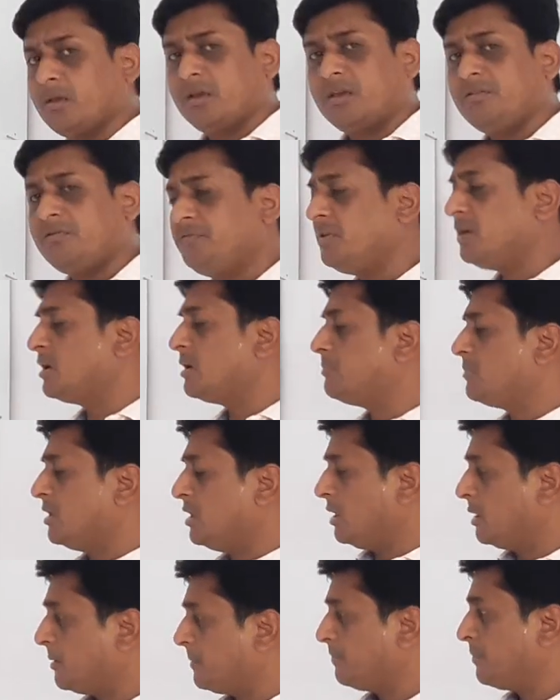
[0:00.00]
If we come
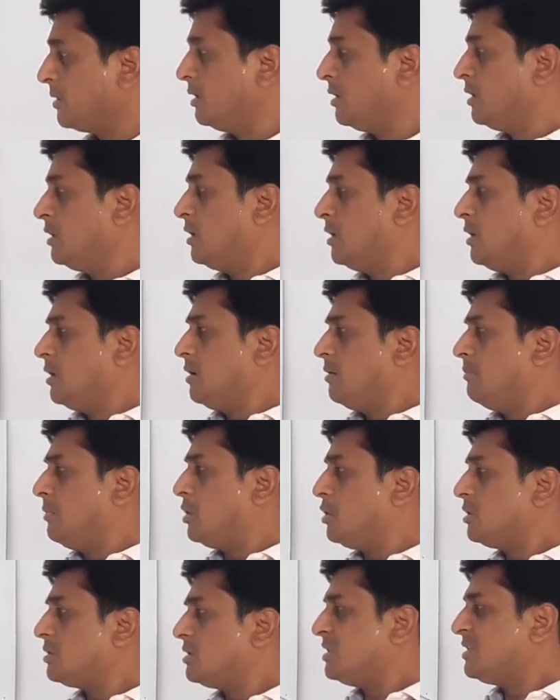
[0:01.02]
here,
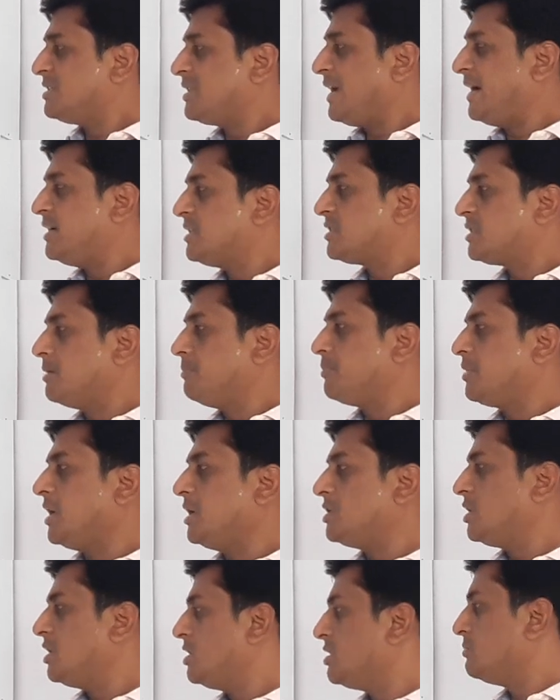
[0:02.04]
because this end's
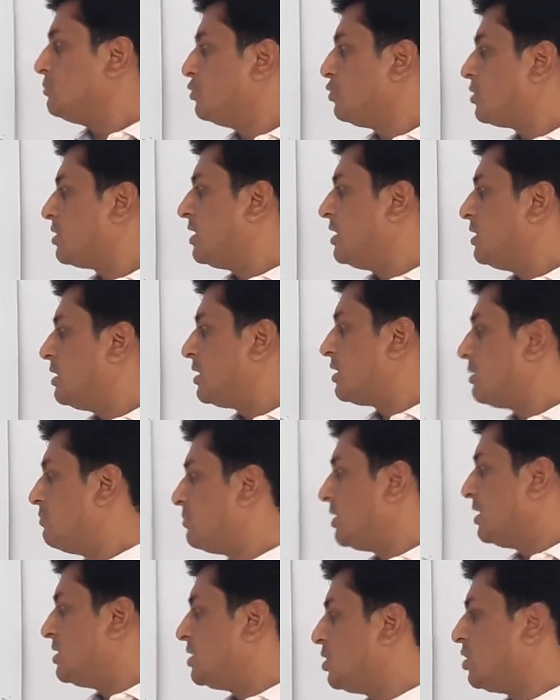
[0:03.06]
temperature is more than the
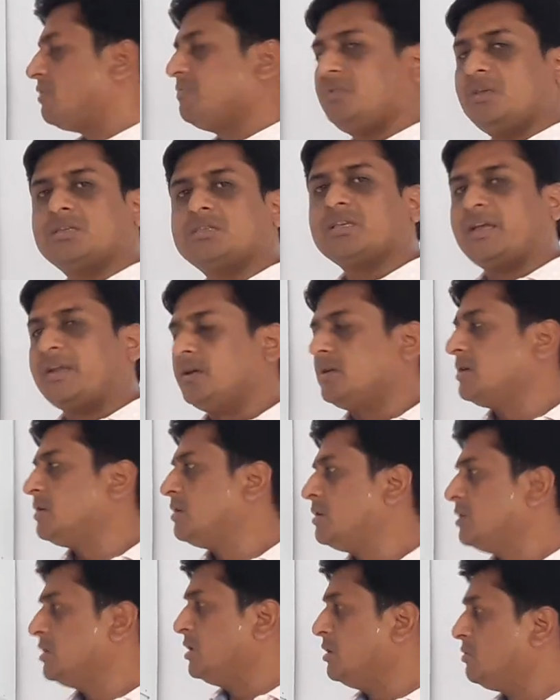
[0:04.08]
temperature of this
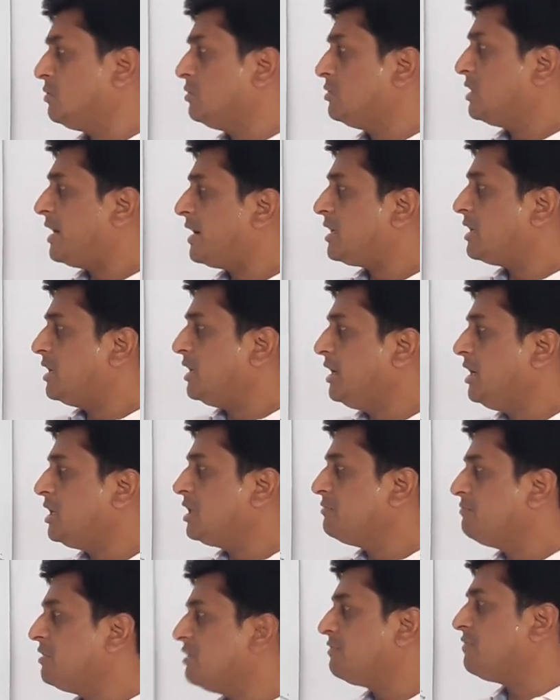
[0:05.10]
end, due to that
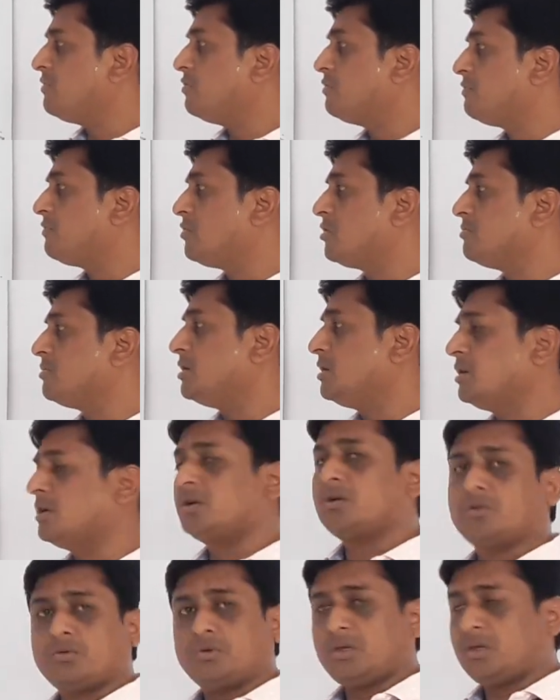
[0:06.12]
heat will flow from here
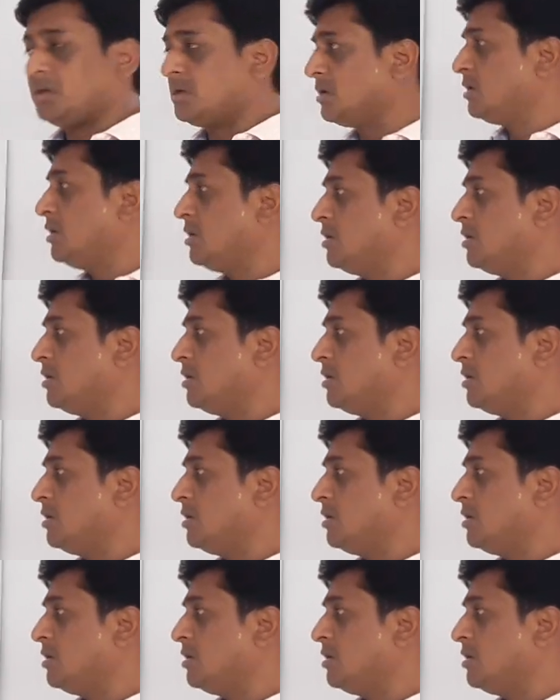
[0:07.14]
to here.